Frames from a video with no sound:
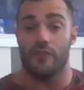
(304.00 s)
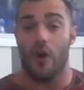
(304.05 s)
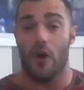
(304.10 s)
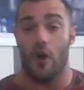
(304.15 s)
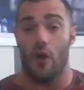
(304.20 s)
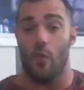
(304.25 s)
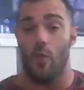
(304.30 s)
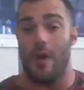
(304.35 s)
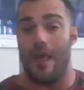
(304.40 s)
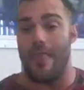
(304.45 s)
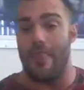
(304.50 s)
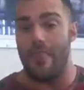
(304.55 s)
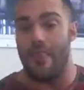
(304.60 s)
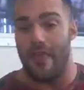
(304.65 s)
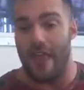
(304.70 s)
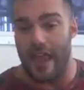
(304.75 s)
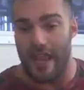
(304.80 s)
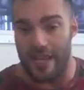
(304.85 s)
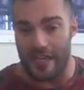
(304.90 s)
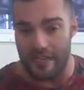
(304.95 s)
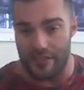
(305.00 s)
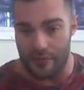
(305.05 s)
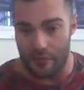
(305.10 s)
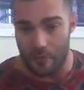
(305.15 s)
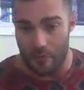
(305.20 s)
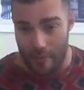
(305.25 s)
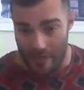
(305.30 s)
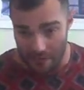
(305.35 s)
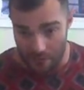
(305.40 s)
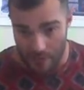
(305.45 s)
call when they
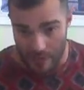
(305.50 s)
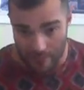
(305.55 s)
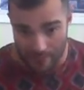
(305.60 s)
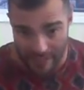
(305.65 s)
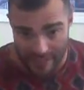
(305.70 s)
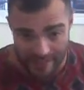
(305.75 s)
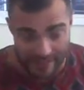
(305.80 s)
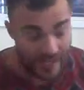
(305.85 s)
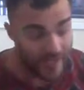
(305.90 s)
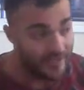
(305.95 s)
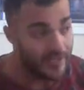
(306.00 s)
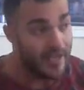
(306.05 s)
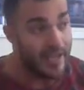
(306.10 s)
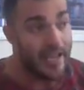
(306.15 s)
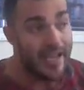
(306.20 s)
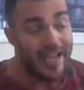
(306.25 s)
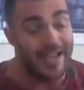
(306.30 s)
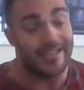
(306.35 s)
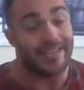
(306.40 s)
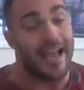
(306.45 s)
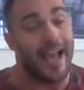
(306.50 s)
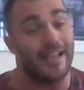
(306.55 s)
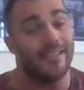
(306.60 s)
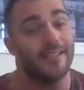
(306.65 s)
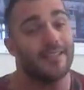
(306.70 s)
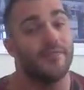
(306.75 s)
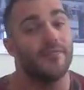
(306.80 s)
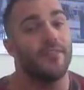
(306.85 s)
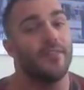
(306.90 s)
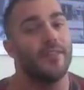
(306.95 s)
do a password reset is
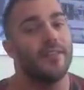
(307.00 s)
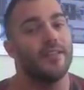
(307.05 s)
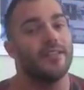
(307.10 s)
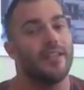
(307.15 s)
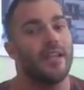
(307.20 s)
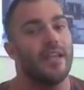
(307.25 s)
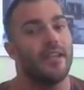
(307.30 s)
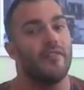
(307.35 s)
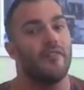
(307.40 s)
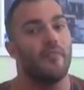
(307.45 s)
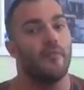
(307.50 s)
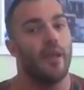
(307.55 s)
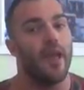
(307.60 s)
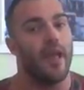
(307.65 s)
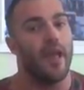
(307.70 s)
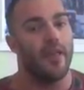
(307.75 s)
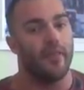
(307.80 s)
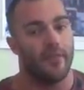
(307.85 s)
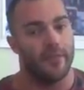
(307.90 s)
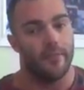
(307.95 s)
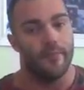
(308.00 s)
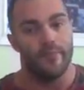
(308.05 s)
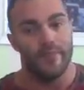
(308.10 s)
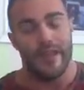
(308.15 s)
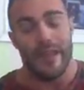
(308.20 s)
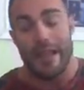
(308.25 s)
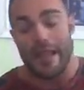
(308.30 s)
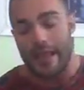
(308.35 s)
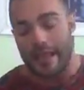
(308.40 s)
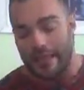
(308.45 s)
ask for the date of birth.
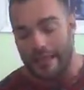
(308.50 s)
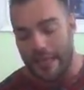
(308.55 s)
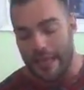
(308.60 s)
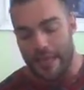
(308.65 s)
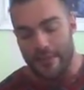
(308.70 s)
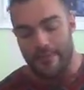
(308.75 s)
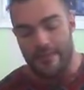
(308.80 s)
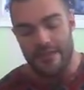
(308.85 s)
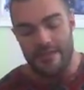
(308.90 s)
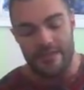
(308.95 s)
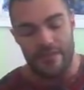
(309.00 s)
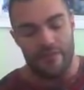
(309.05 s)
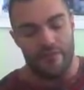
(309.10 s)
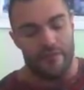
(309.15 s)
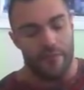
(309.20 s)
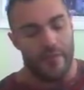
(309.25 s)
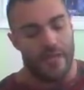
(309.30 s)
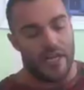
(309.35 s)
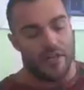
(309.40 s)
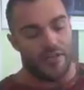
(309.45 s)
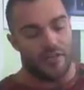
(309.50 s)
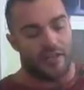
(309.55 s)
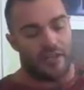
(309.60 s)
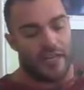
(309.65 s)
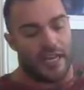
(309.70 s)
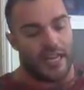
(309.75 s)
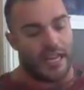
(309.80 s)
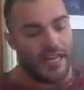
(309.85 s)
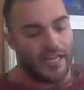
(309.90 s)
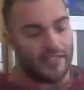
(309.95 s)
Again, this
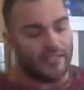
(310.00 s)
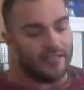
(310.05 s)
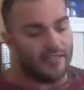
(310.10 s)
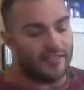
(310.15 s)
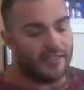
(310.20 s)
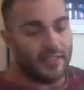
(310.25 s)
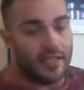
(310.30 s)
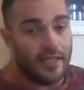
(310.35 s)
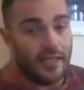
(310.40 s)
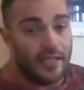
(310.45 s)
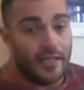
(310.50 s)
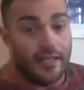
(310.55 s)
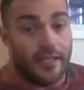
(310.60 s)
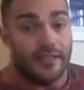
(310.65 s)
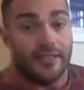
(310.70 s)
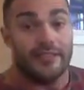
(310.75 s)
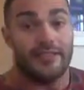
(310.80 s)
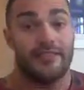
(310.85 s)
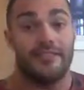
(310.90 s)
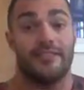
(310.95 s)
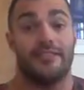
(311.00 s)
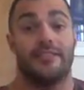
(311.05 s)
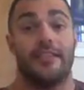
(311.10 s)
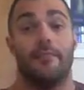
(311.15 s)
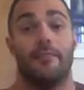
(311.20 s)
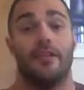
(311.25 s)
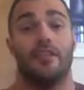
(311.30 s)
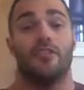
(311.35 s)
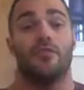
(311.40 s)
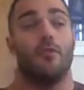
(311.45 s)
information is
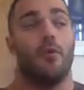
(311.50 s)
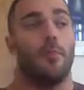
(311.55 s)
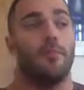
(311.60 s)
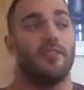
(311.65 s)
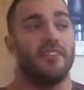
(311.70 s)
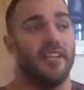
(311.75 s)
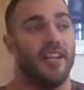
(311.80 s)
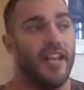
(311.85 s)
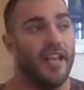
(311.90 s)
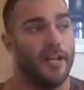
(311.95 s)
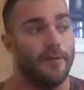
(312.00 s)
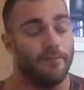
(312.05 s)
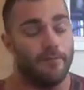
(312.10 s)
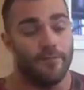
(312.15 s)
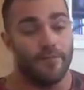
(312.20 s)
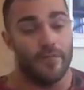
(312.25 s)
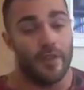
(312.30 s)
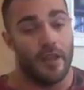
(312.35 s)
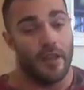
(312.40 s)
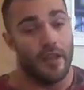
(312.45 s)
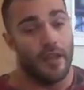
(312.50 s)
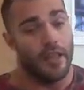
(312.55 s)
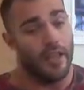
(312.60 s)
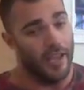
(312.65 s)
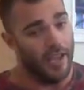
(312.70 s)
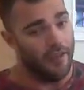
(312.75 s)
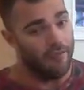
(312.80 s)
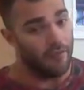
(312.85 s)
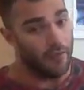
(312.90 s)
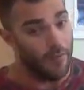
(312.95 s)
simple to obtain.
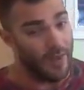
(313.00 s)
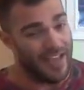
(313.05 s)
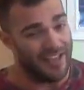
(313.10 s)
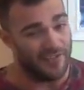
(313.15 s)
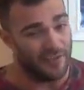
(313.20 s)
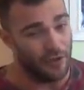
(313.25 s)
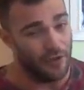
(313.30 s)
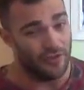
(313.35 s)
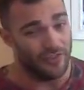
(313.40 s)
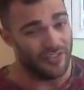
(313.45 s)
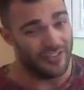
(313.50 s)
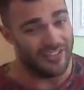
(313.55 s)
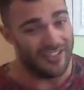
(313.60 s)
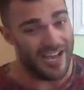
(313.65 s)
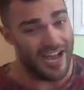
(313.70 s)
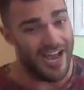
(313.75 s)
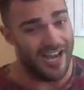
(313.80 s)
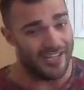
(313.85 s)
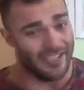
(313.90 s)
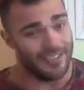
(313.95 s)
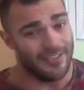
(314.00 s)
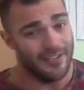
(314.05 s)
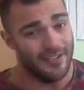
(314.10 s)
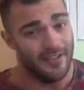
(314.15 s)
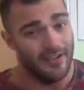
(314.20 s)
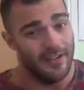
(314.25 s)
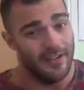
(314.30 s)
If the person knows the target,